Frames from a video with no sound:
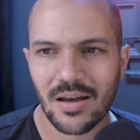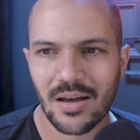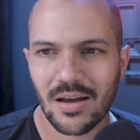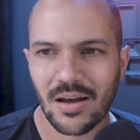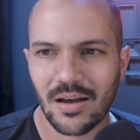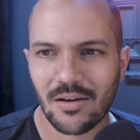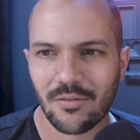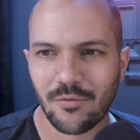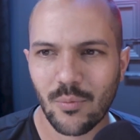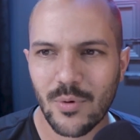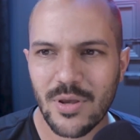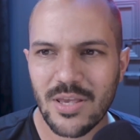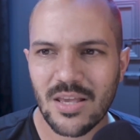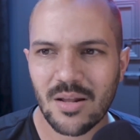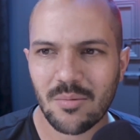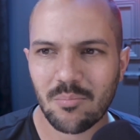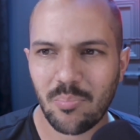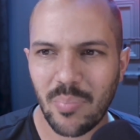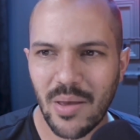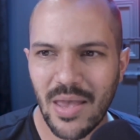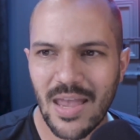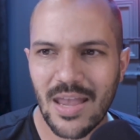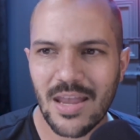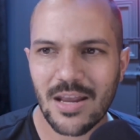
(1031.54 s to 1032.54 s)
if we can
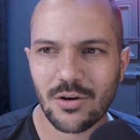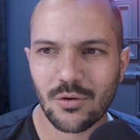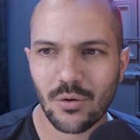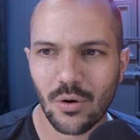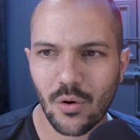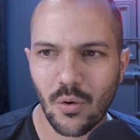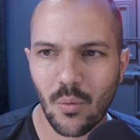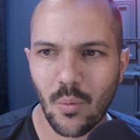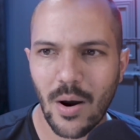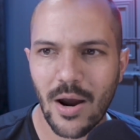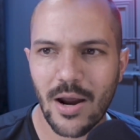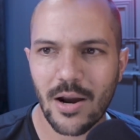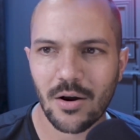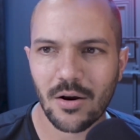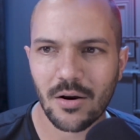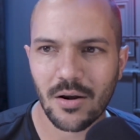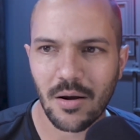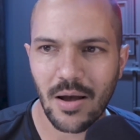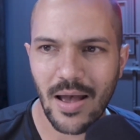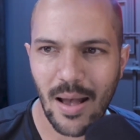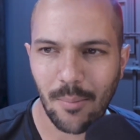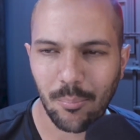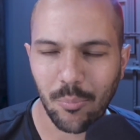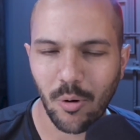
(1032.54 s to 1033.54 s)
pay to acquire an
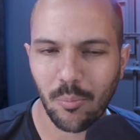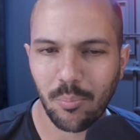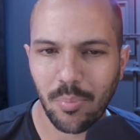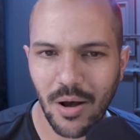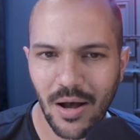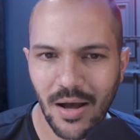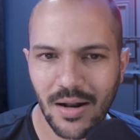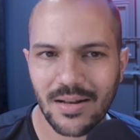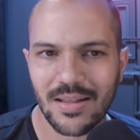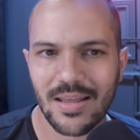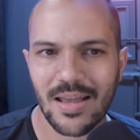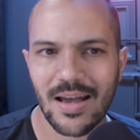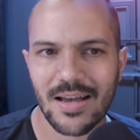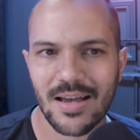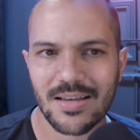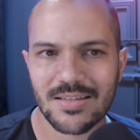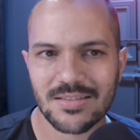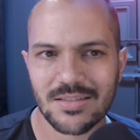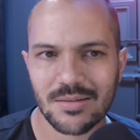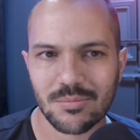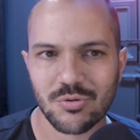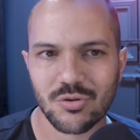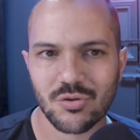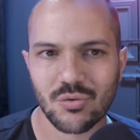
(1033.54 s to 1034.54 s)
Apple Podcast
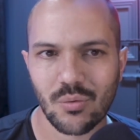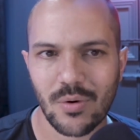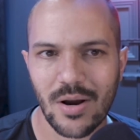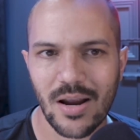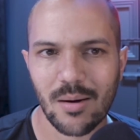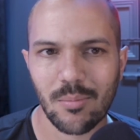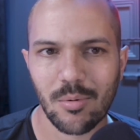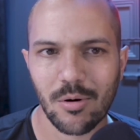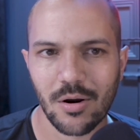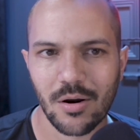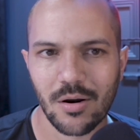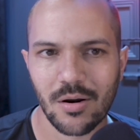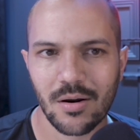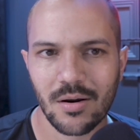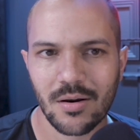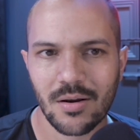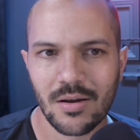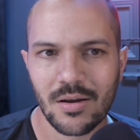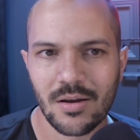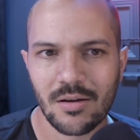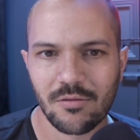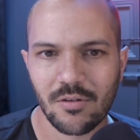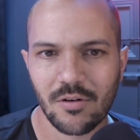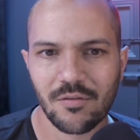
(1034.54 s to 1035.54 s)
subscriber
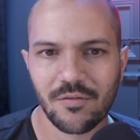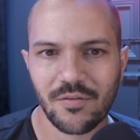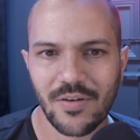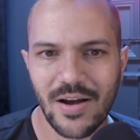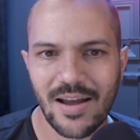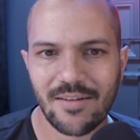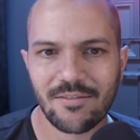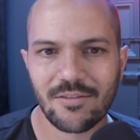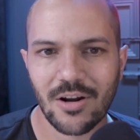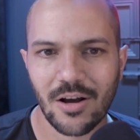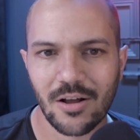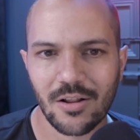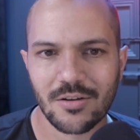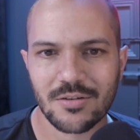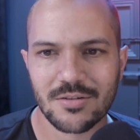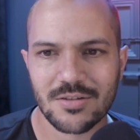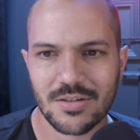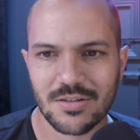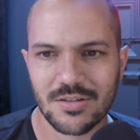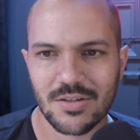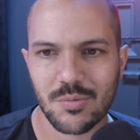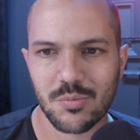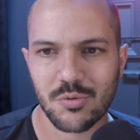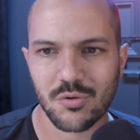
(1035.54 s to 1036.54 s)
for $5
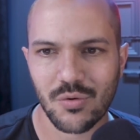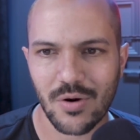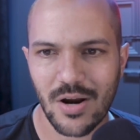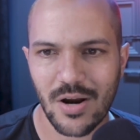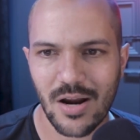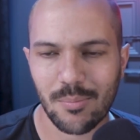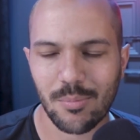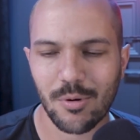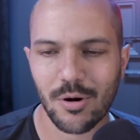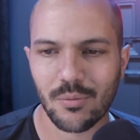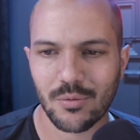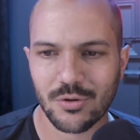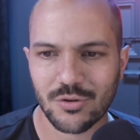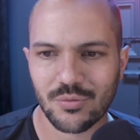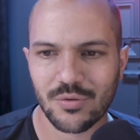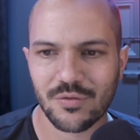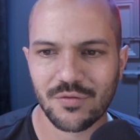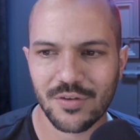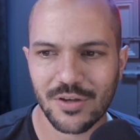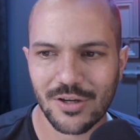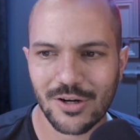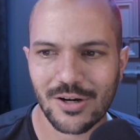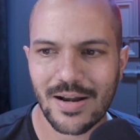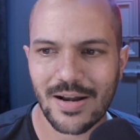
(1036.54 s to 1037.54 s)
a subscriber, which we
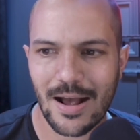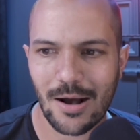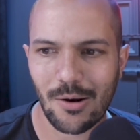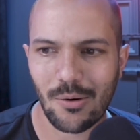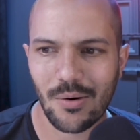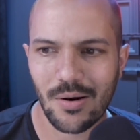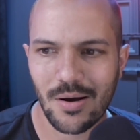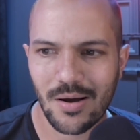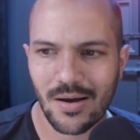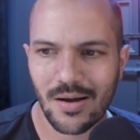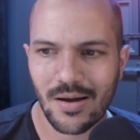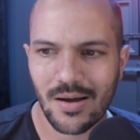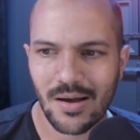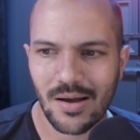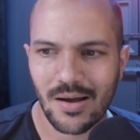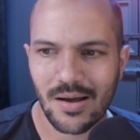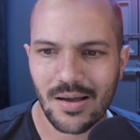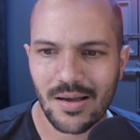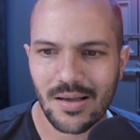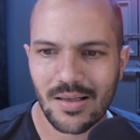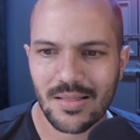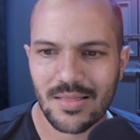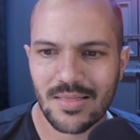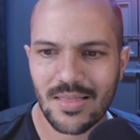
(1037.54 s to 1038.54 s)
figured out,
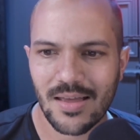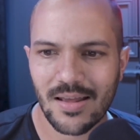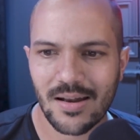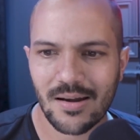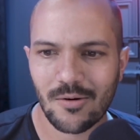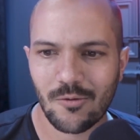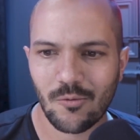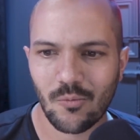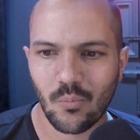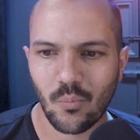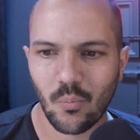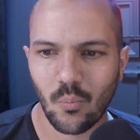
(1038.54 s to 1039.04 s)
then